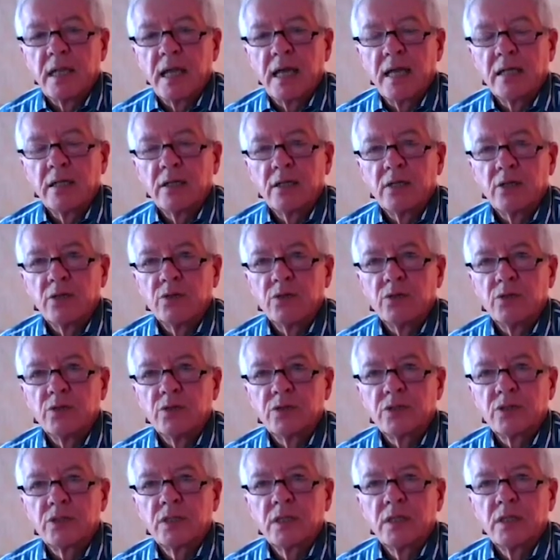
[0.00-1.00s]

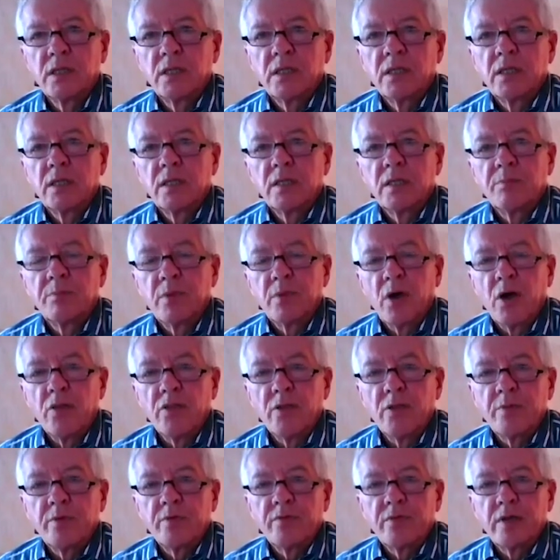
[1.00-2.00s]
landlords,
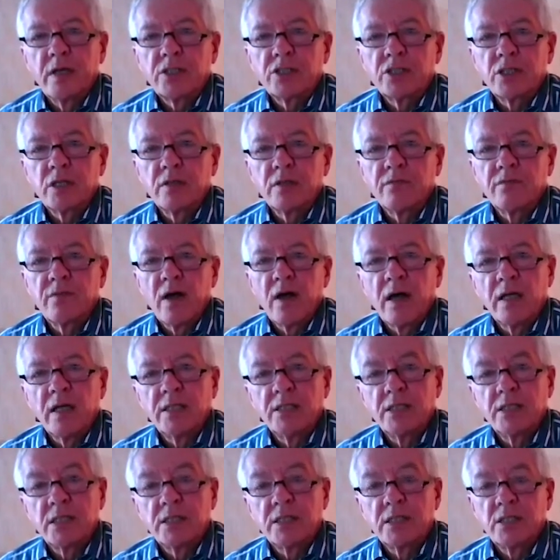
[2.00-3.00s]
other professional
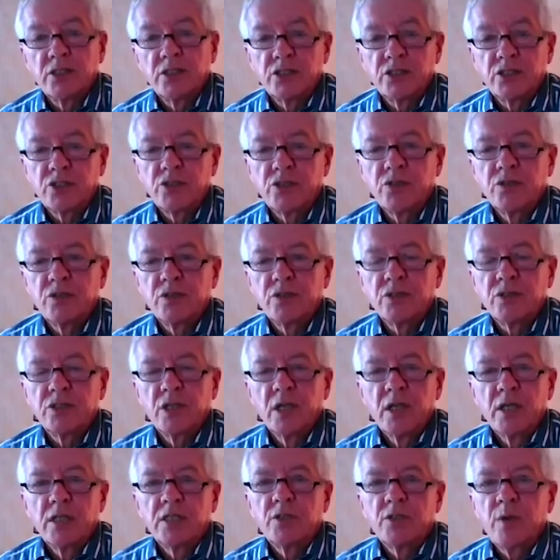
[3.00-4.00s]
advisors, insurers,
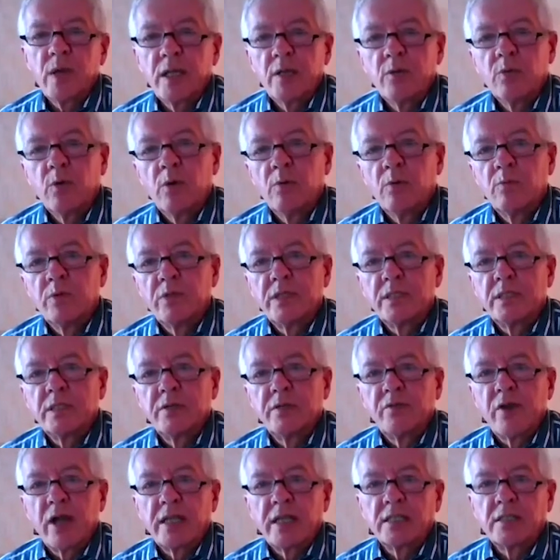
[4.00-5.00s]
to anyone with a
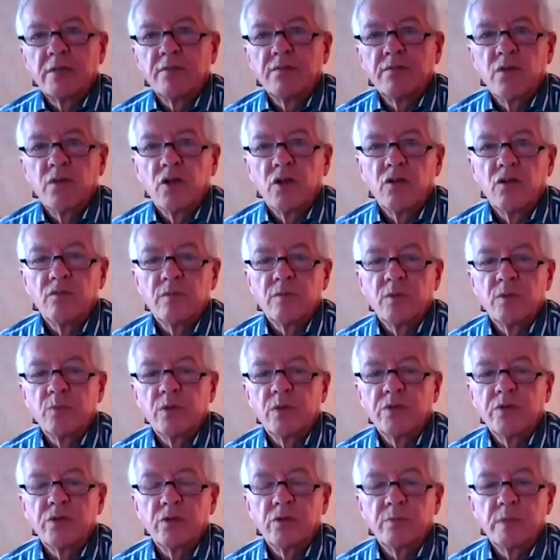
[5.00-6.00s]
direct involvement
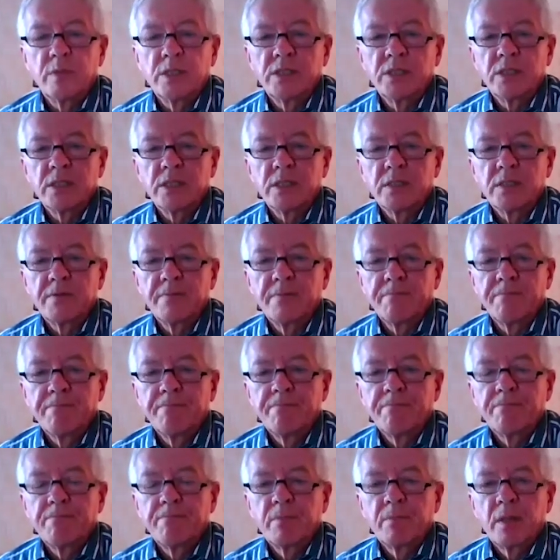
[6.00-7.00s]
with your business.
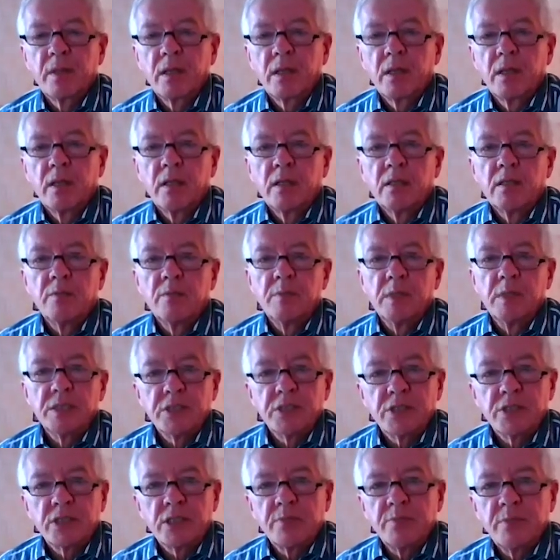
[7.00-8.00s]
The
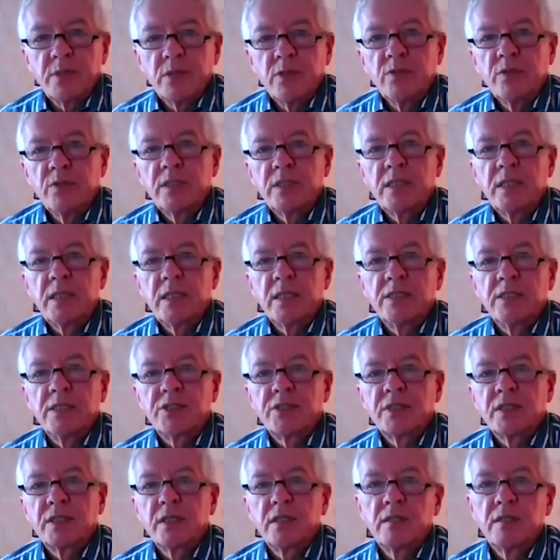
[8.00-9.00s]
business community is
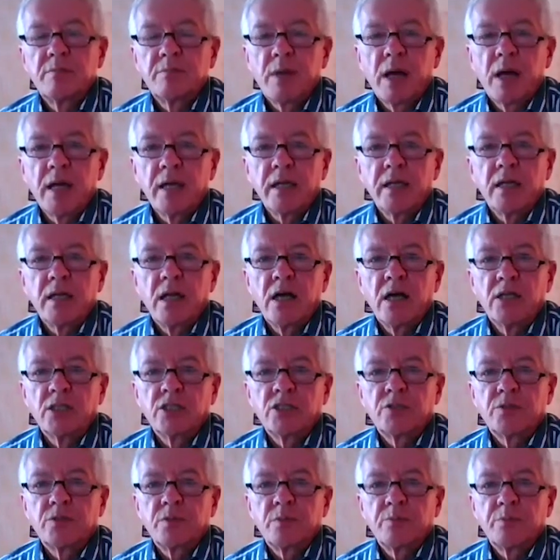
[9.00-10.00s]
still, by and
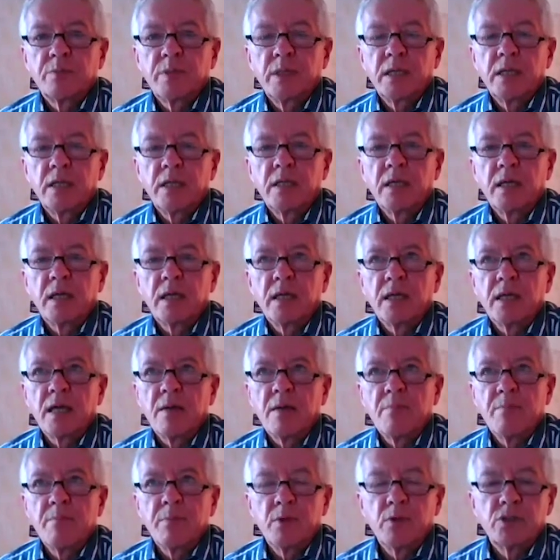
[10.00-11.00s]
large, being
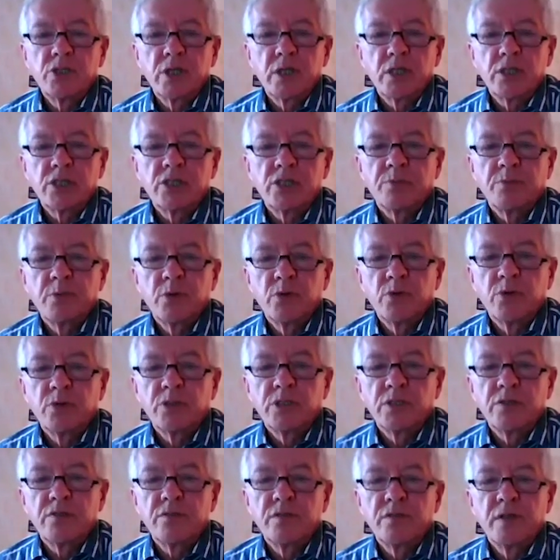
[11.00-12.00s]
mutually
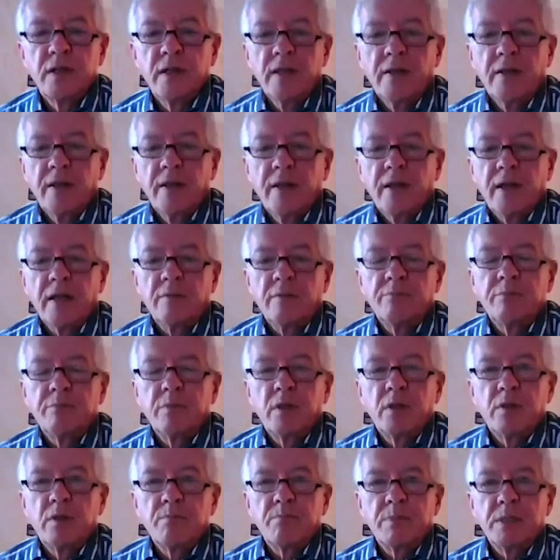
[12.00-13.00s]
supportive,
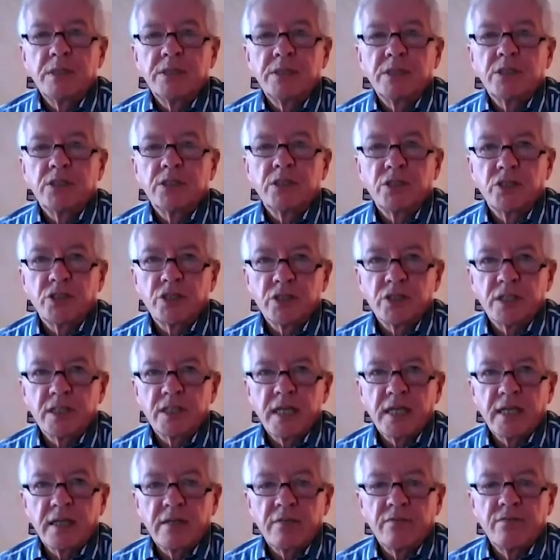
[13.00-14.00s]
and businesses should
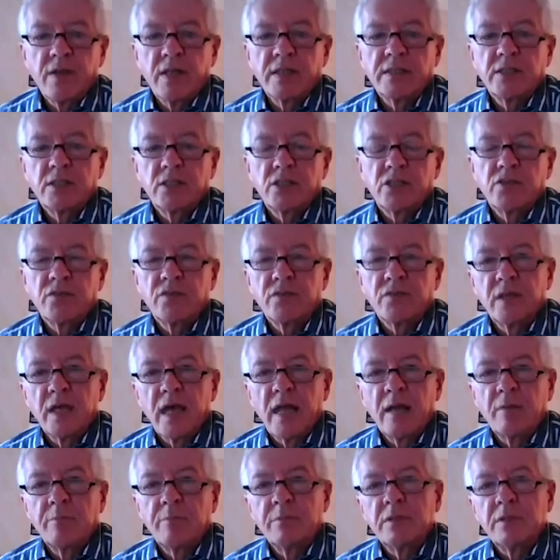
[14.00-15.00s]
take advantage of the
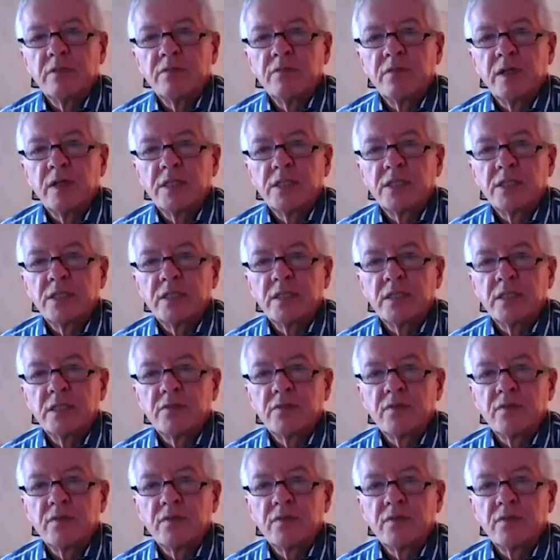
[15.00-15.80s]
help and advice that is